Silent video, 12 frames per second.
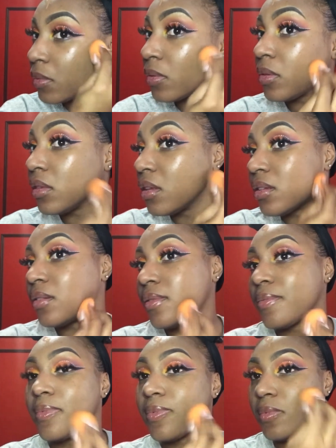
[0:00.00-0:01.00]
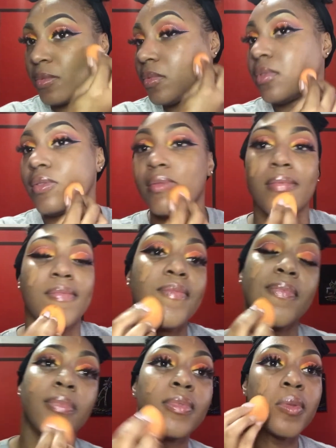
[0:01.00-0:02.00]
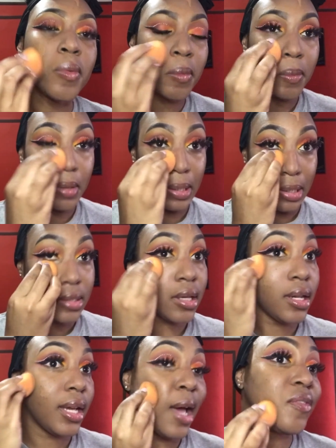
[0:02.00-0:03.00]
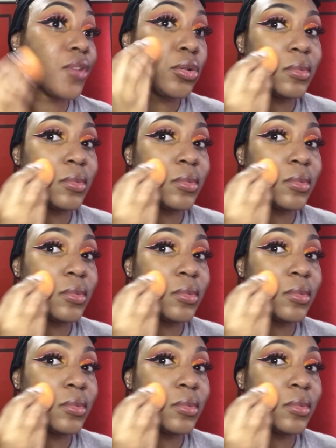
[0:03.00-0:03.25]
A lot of people say it's matte, but it's not really matte to me.